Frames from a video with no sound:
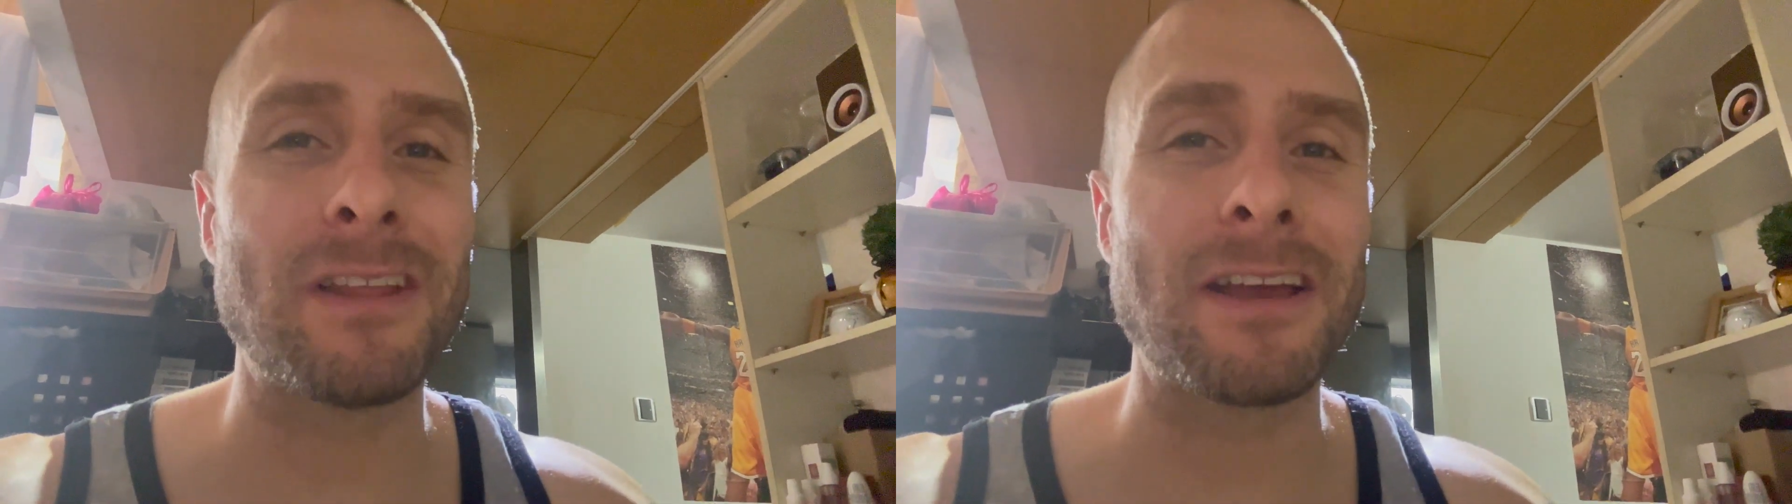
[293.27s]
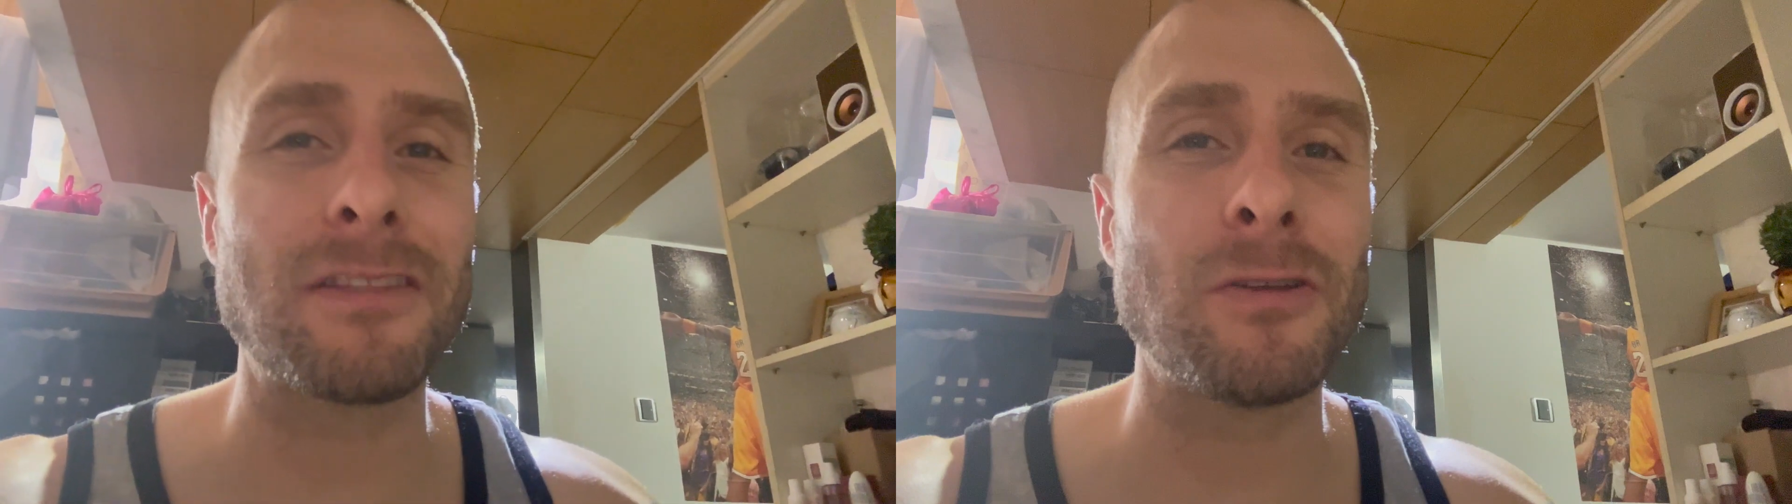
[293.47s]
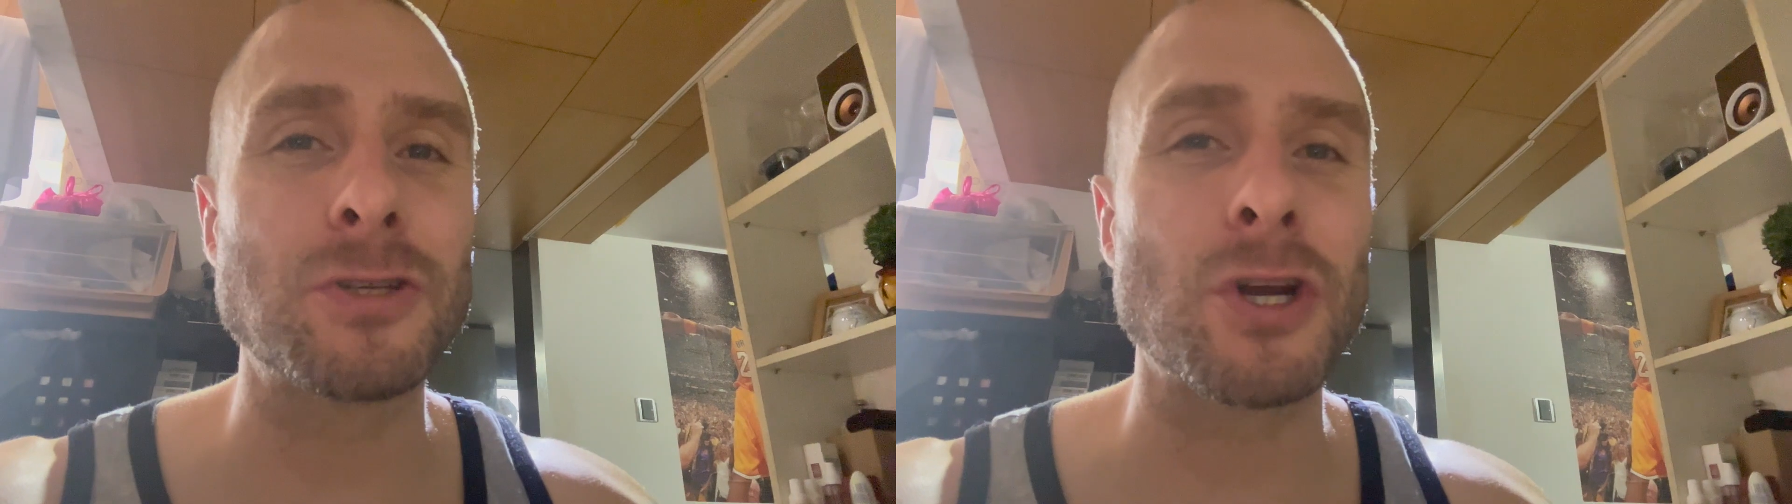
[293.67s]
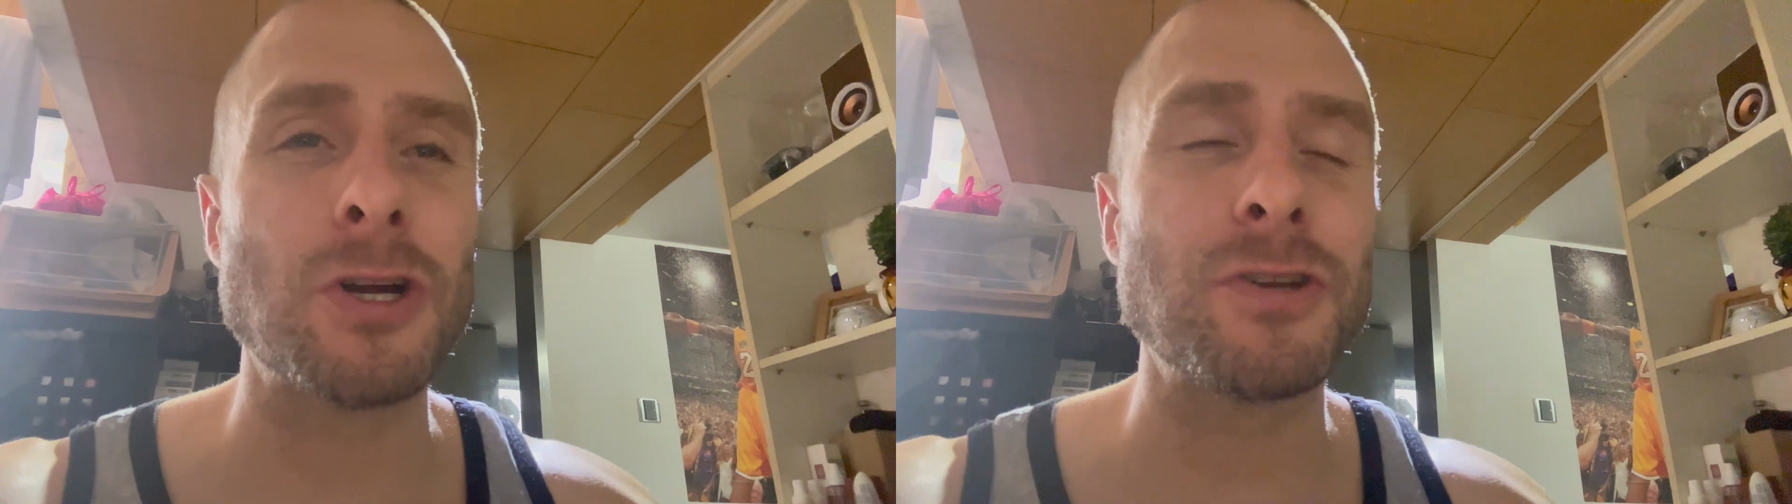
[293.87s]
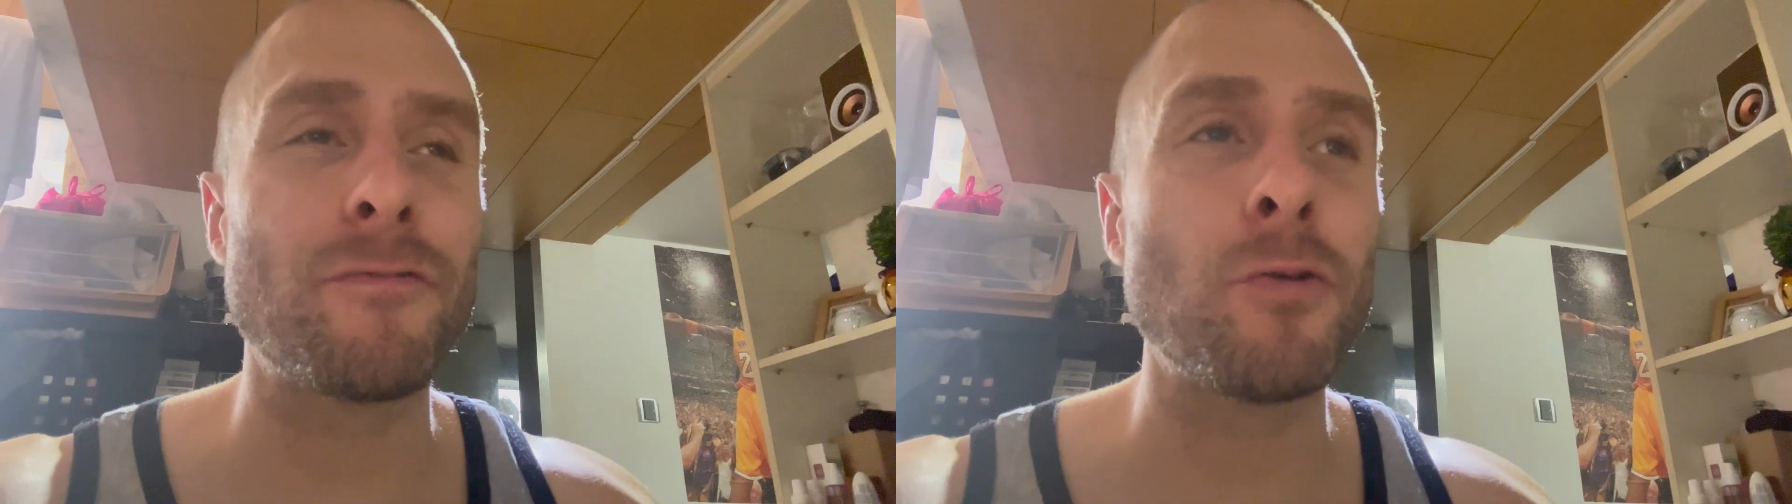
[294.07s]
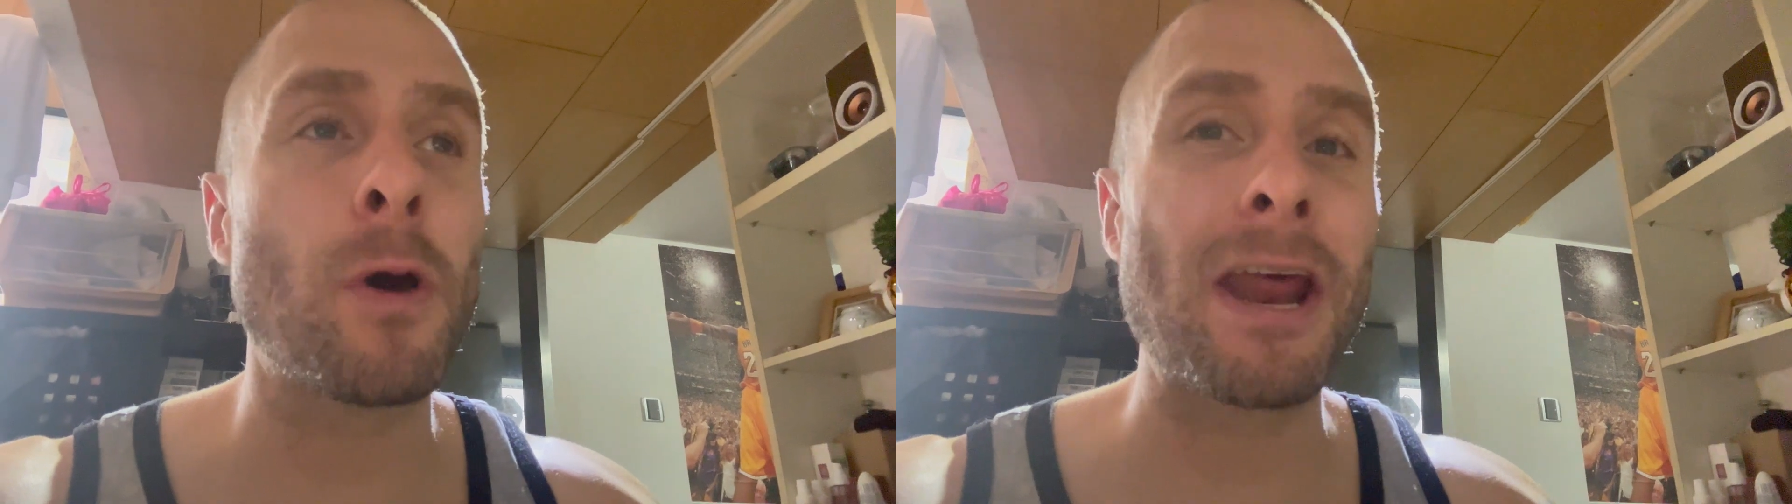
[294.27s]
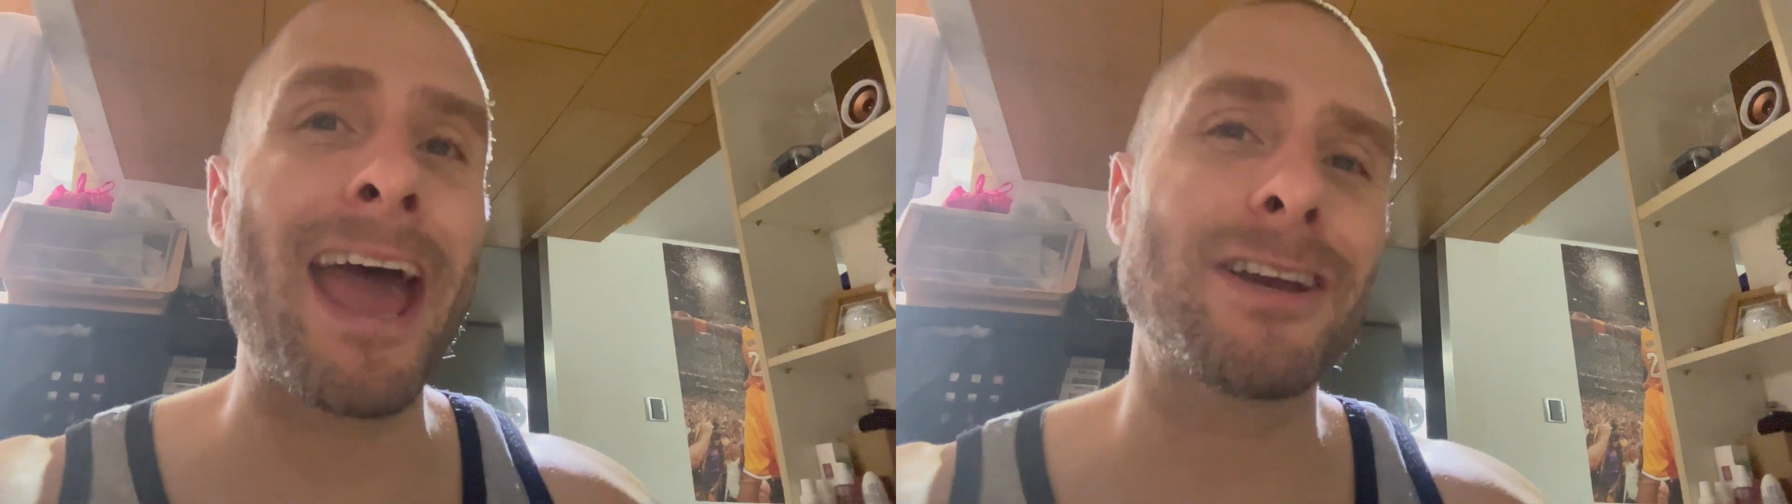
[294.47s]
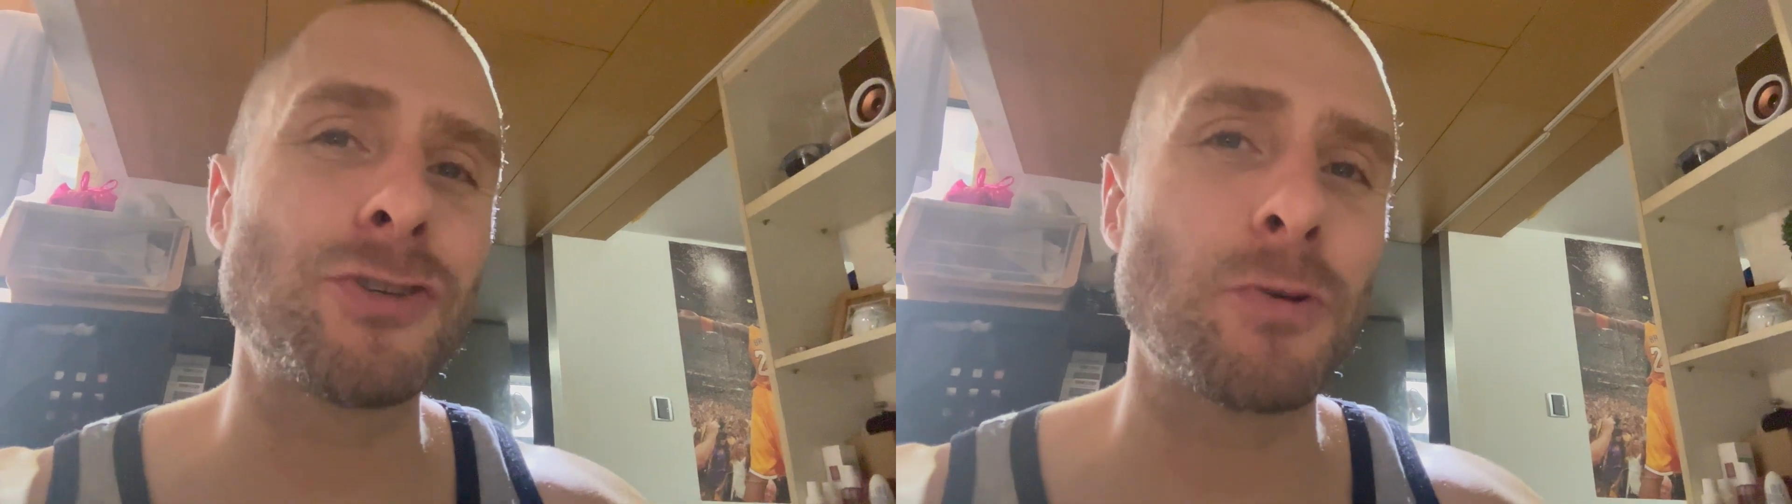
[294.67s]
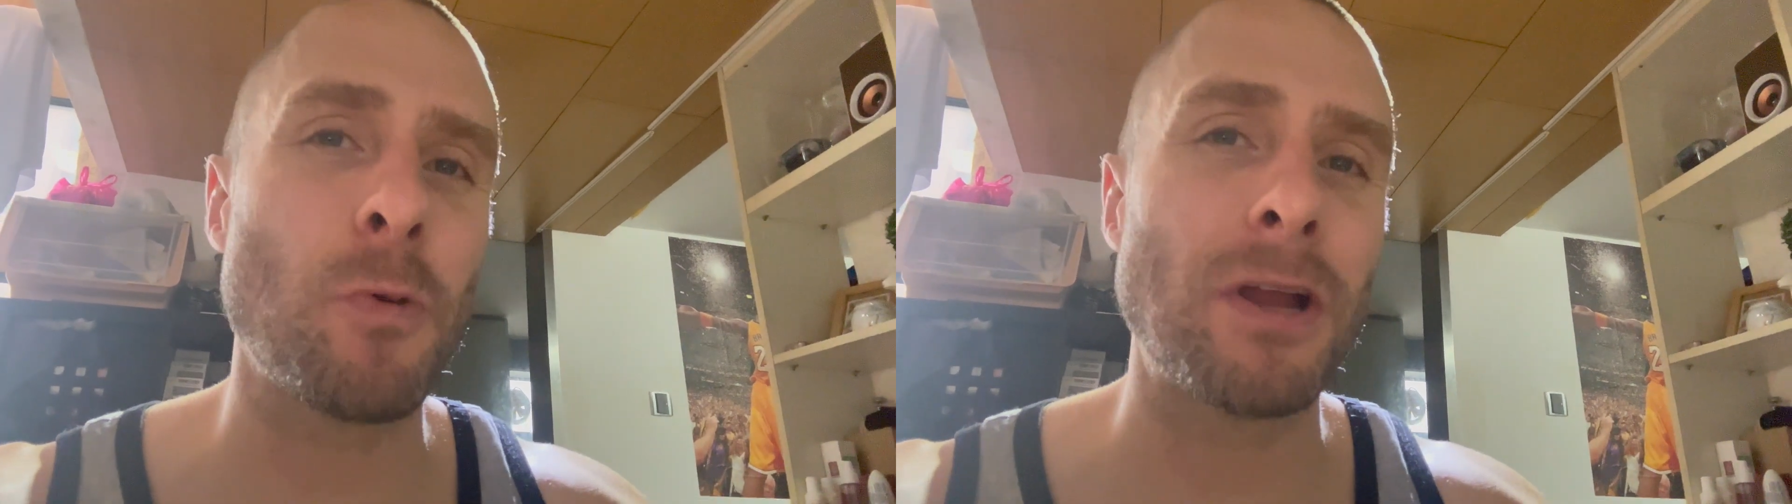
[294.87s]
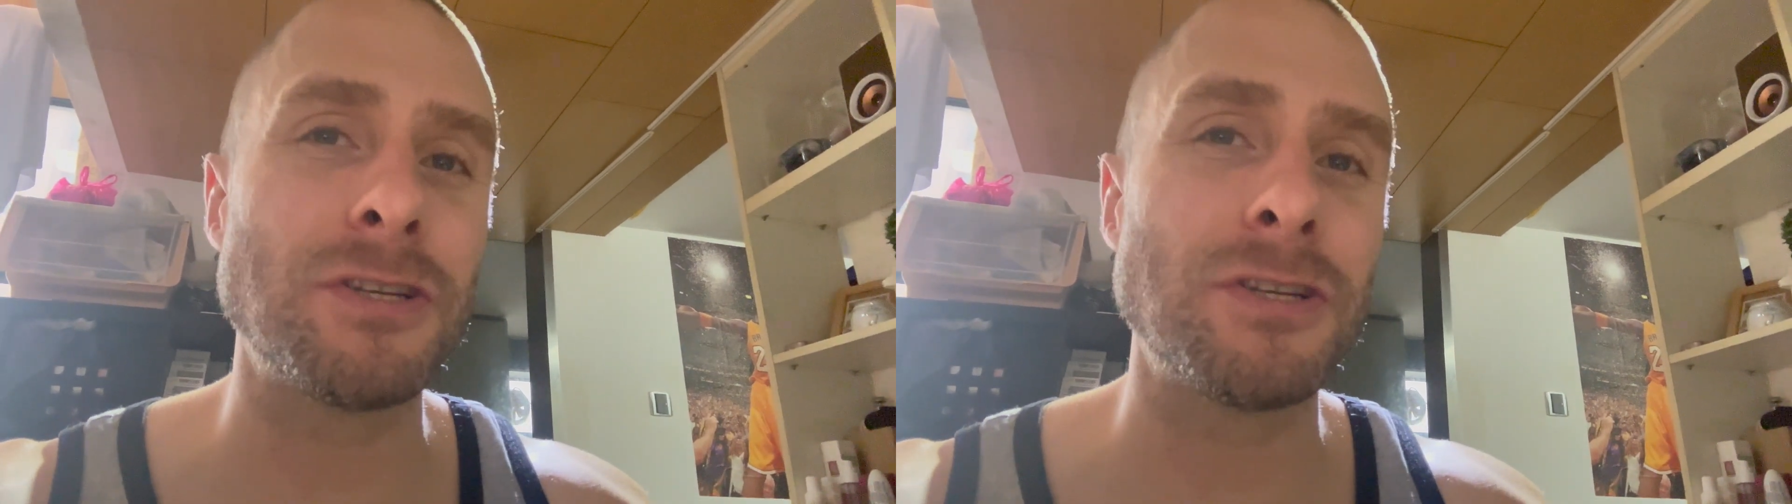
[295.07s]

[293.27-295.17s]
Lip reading: Like, they'll charge you if you want an extra one.